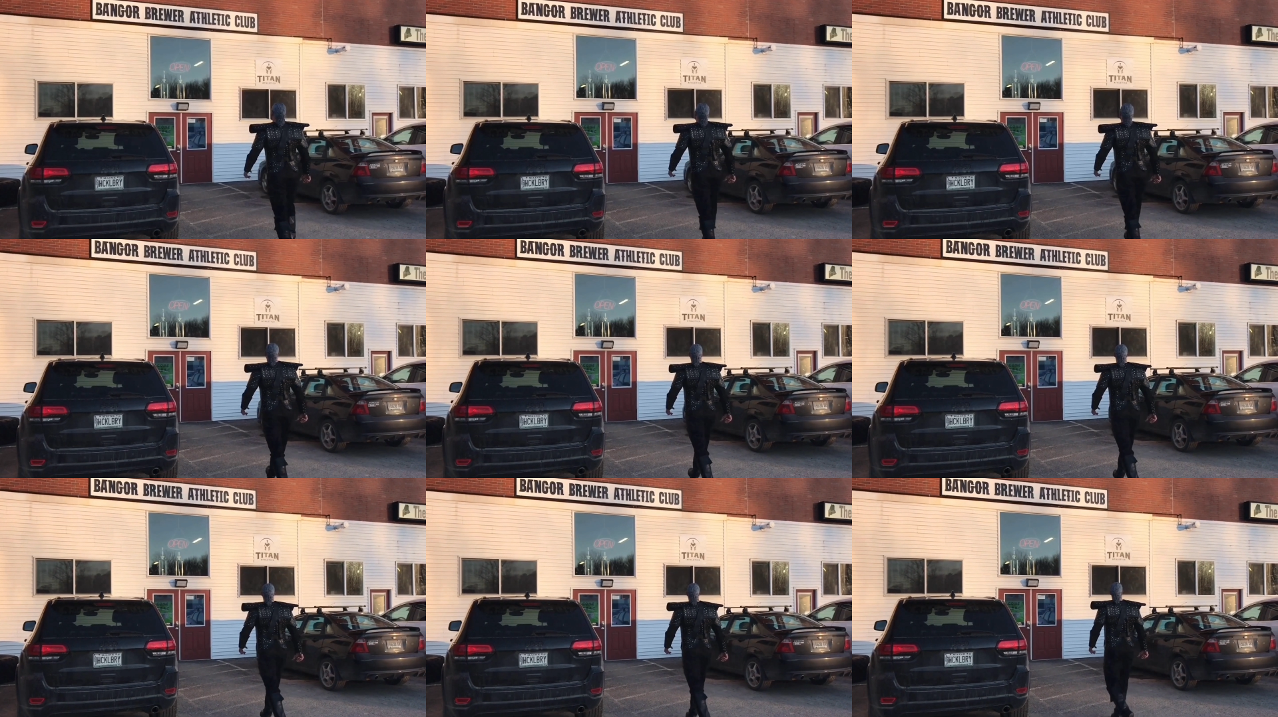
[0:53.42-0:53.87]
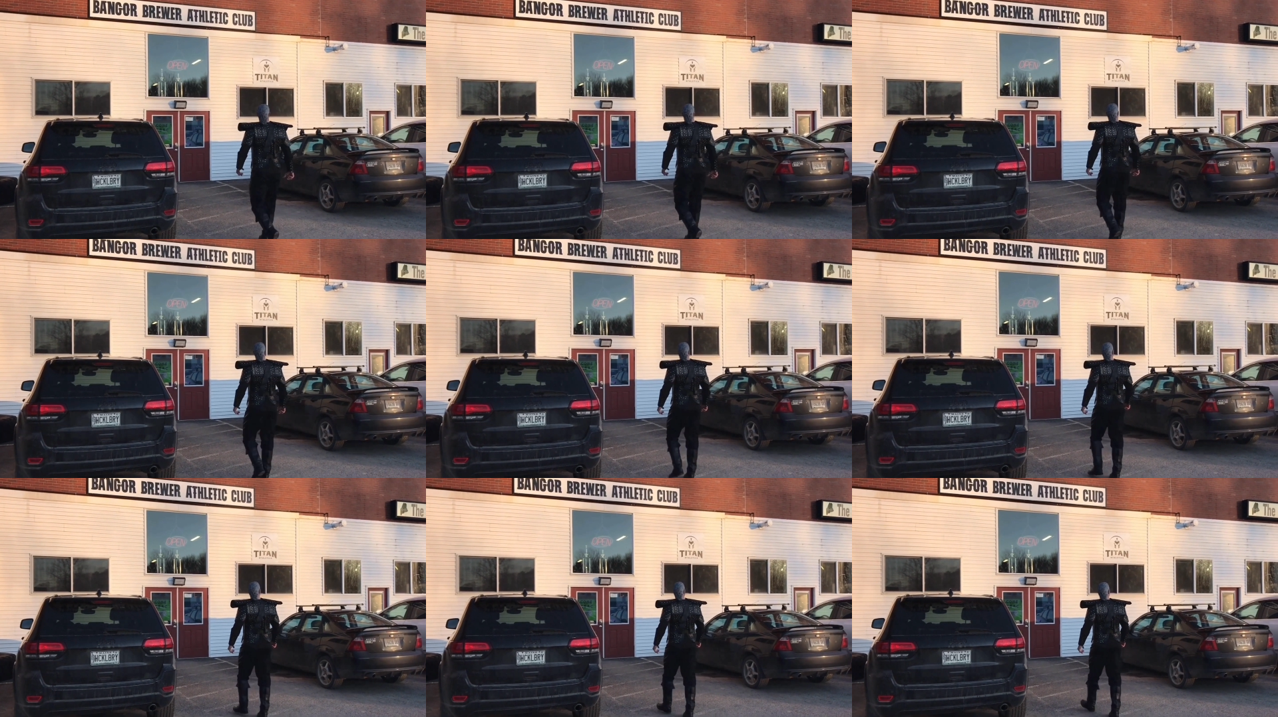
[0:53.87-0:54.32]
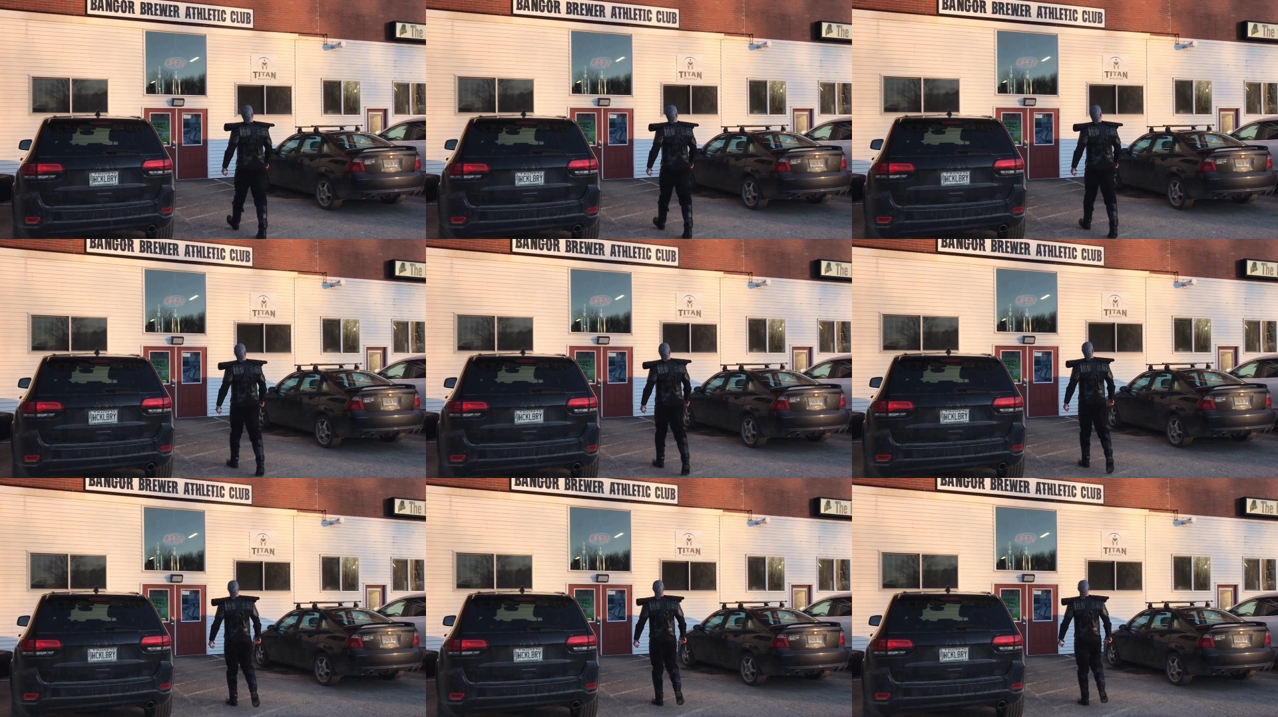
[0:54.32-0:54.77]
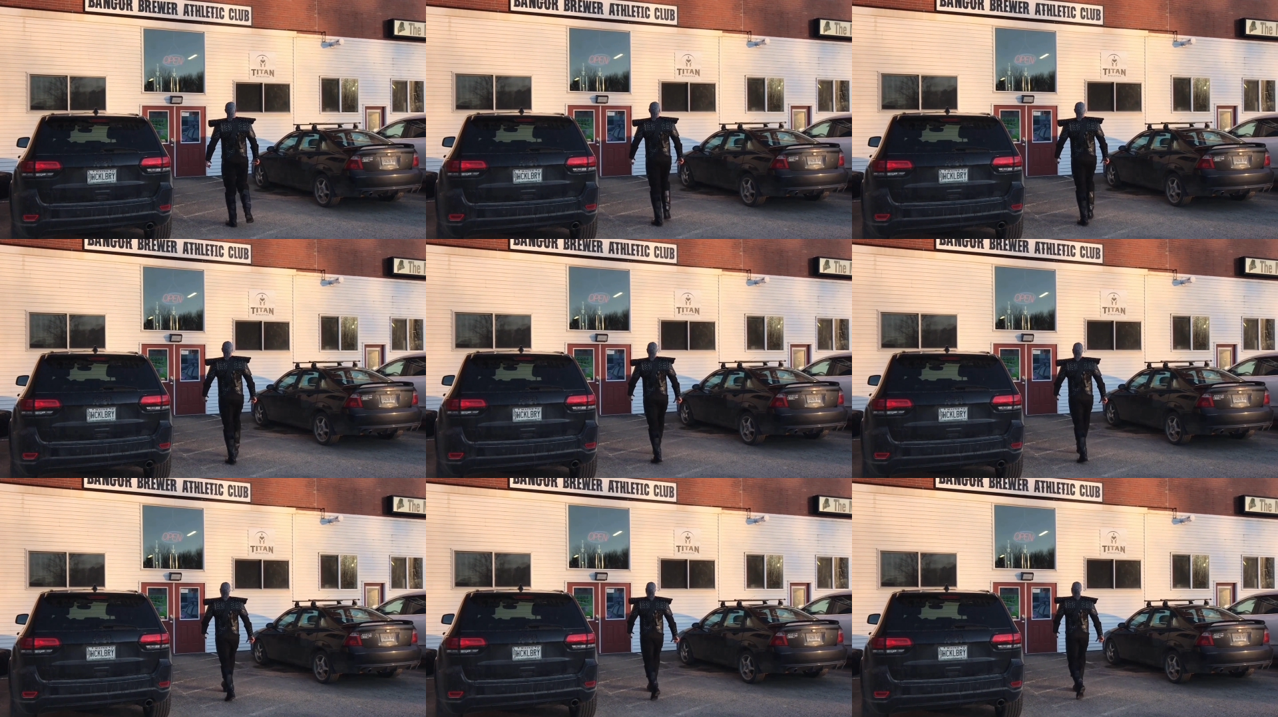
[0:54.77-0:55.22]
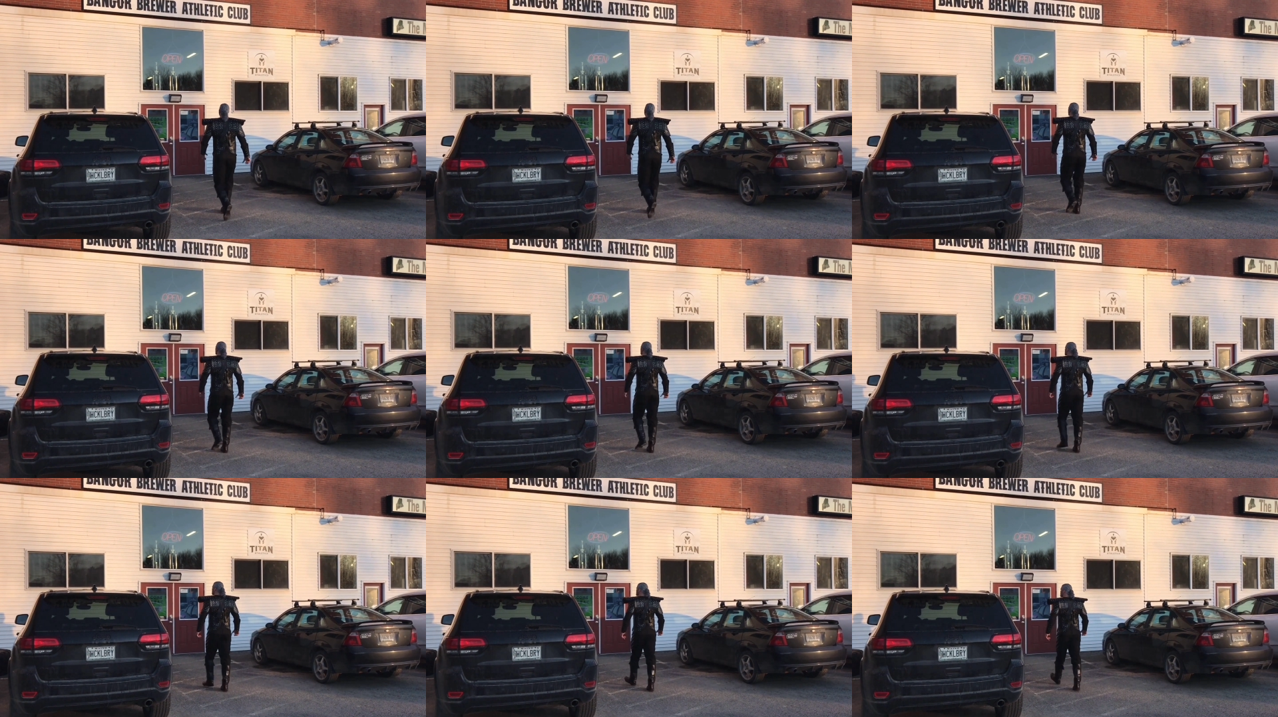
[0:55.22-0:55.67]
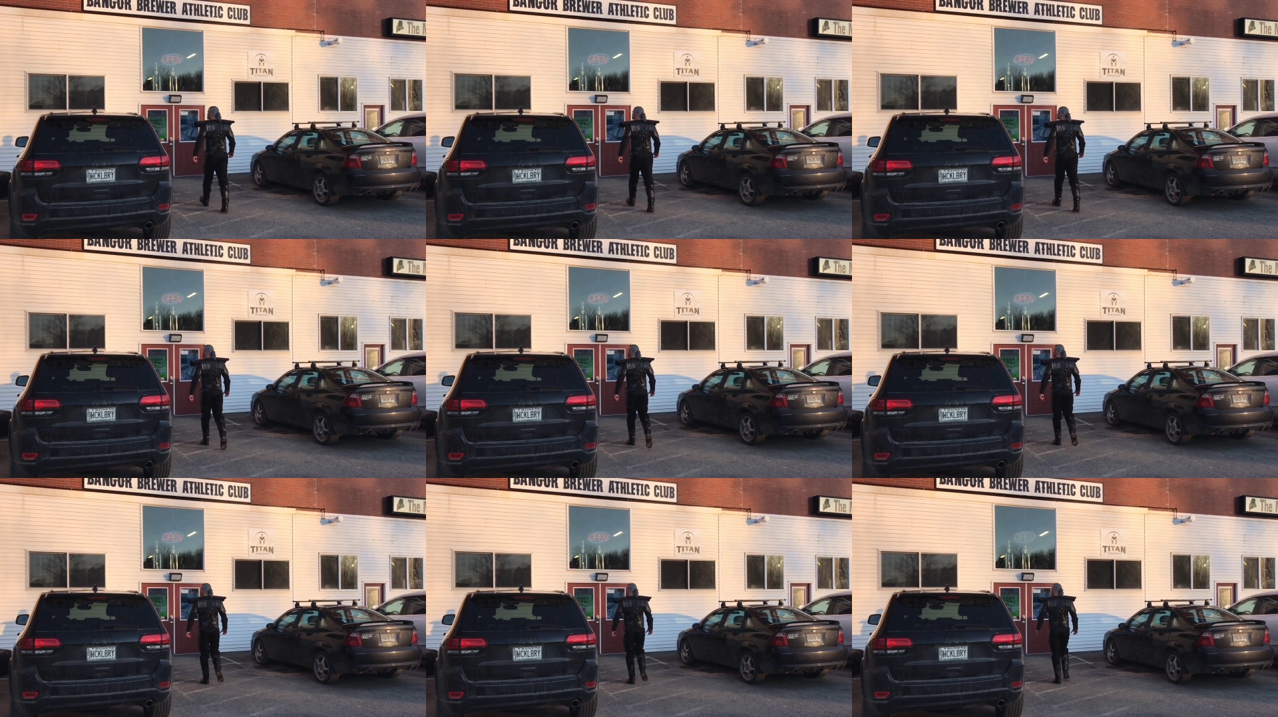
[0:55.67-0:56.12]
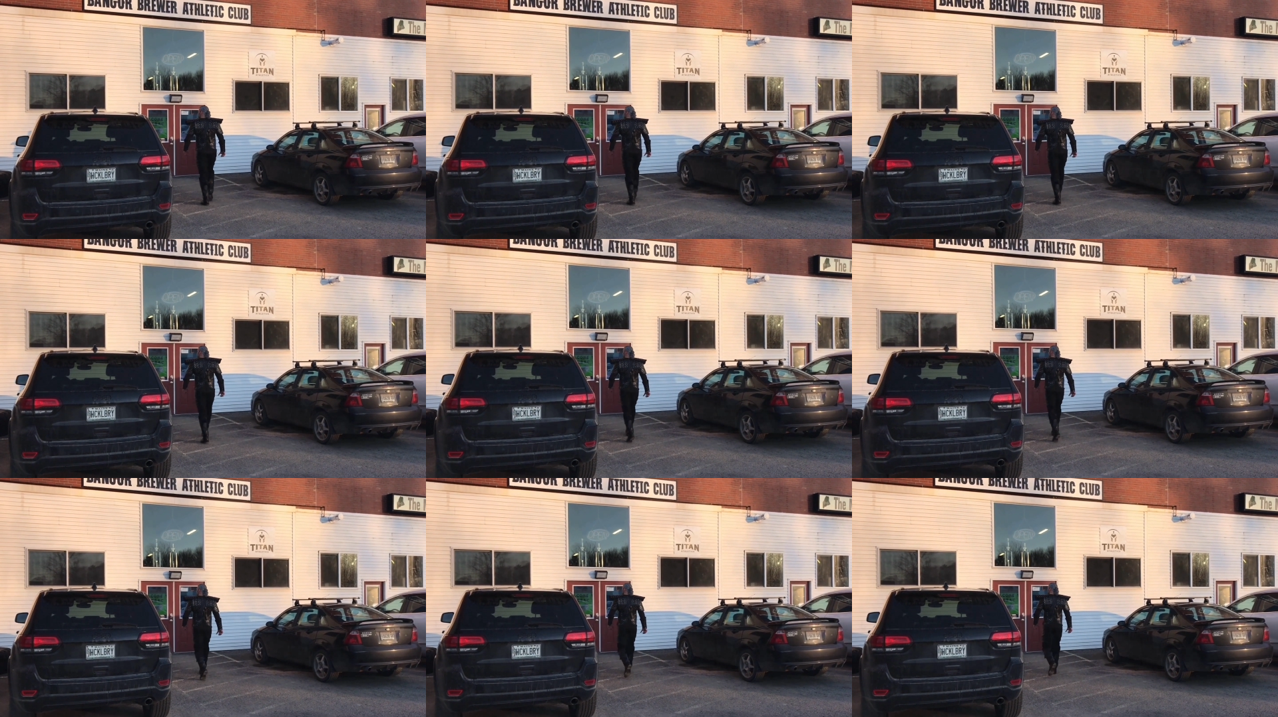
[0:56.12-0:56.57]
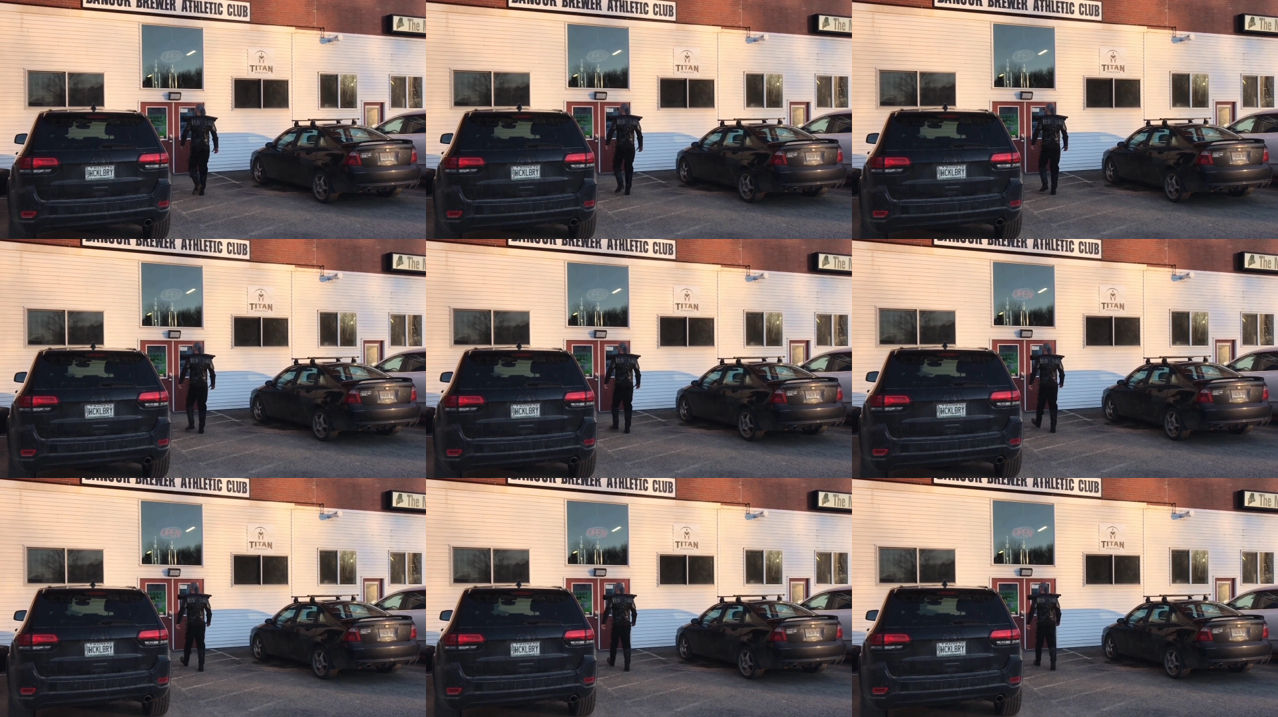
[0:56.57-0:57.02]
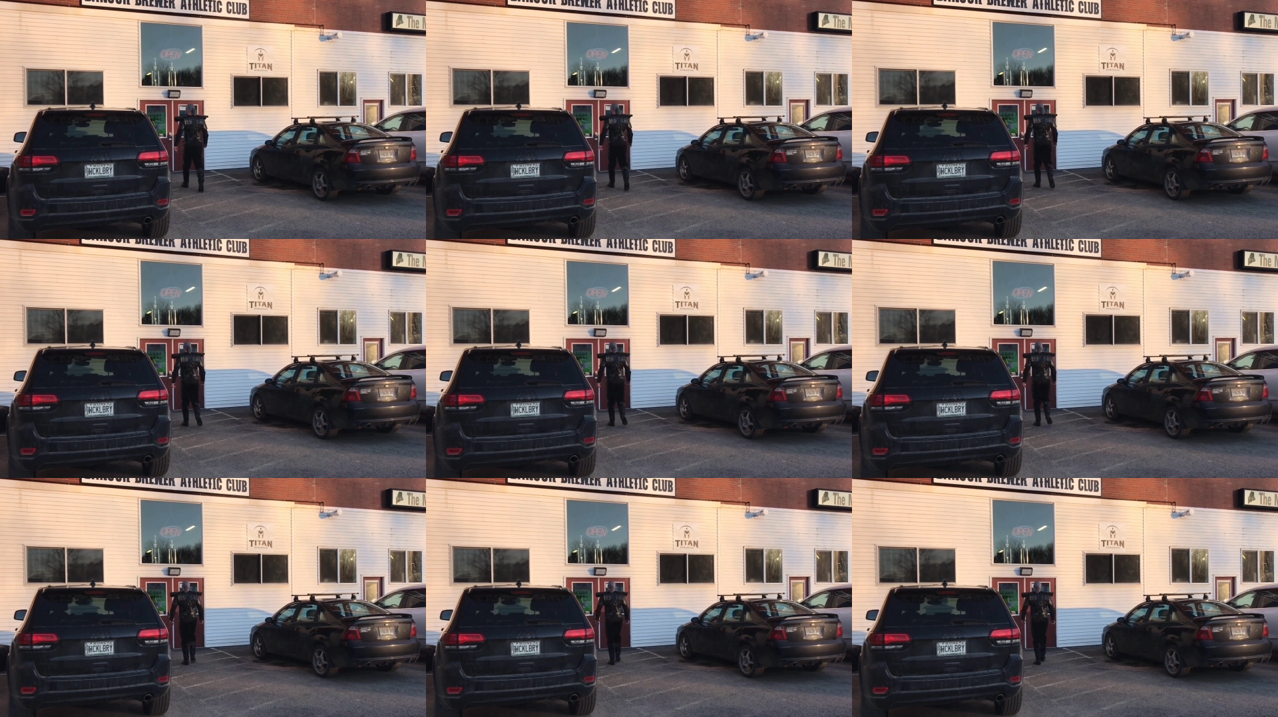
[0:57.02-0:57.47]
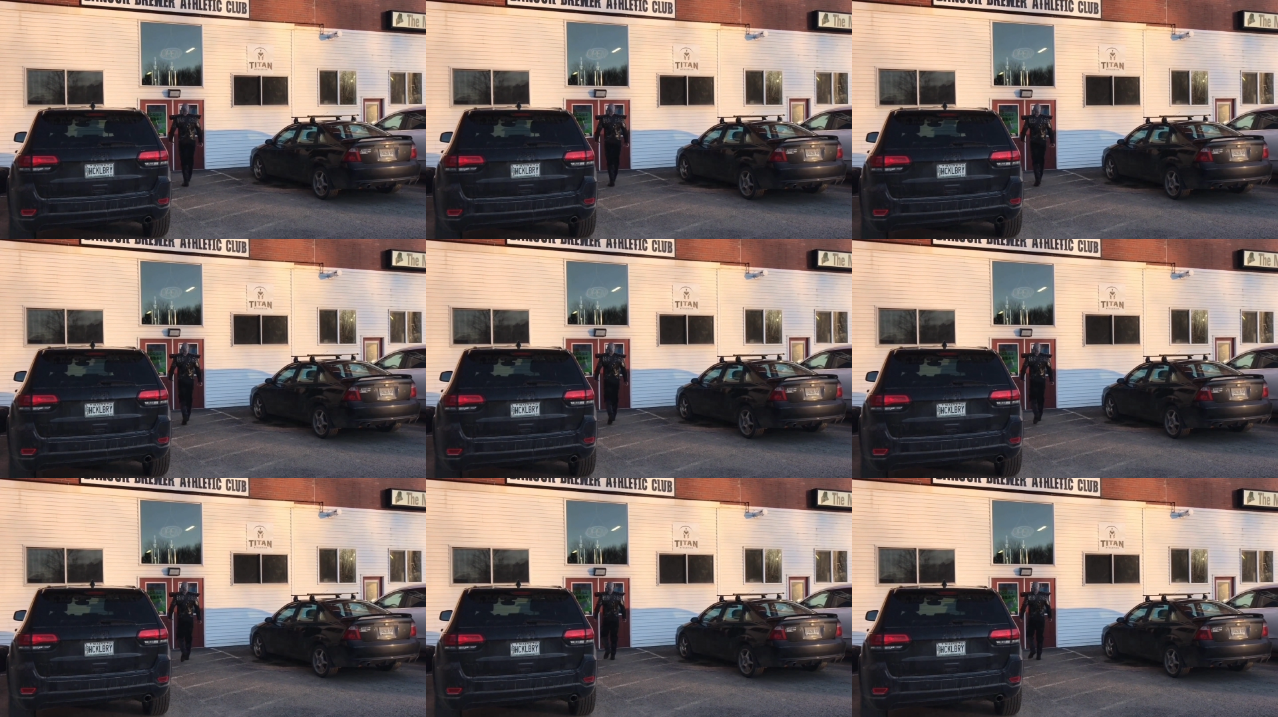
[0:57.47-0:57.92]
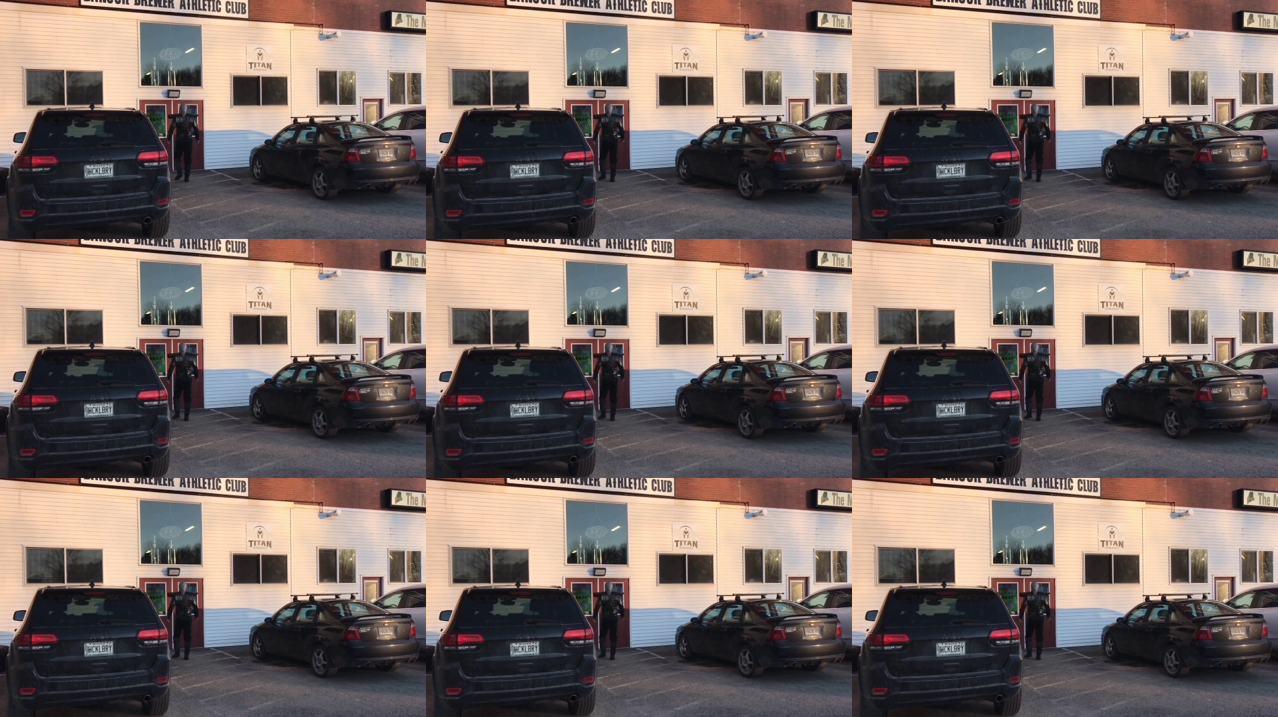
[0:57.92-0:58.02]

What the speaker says: [unreadable: no face in view]